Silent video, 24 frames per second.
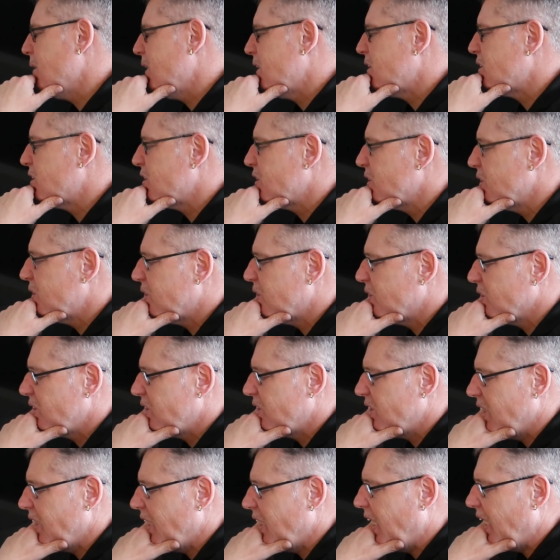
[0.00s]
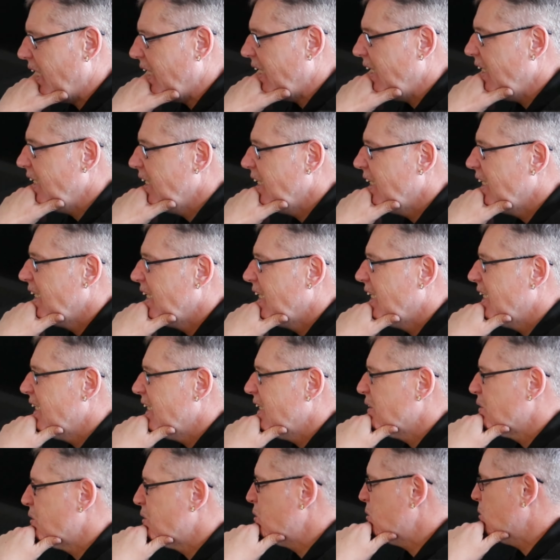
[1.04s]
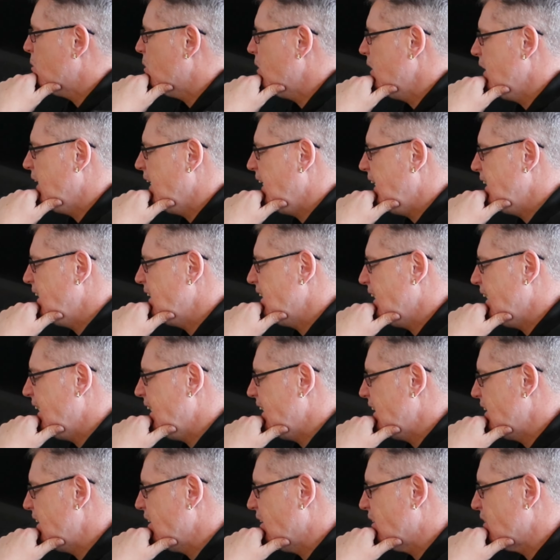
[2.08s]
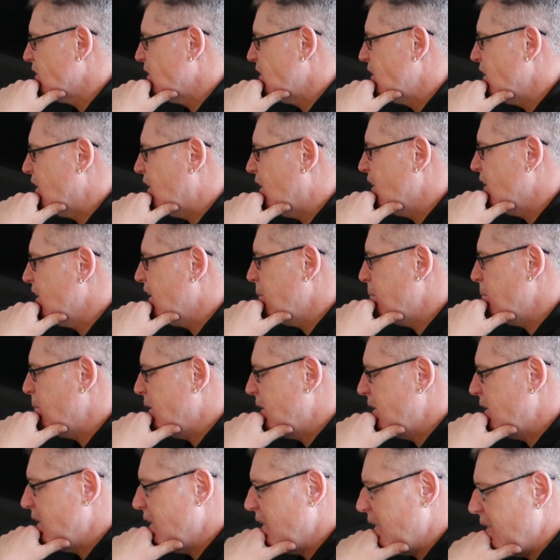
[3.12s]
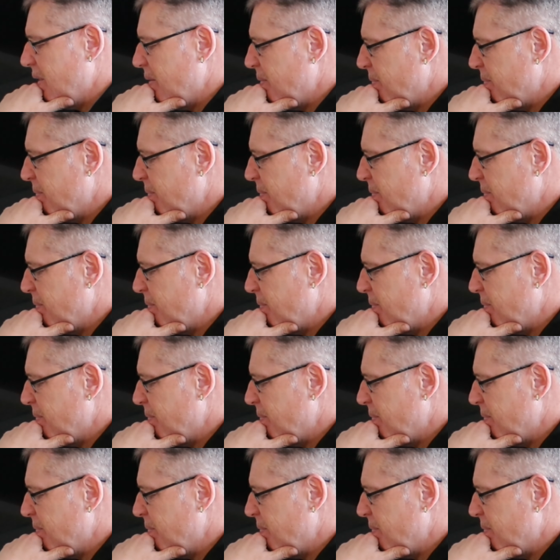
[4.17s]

big scores today quite easily. It's on target, but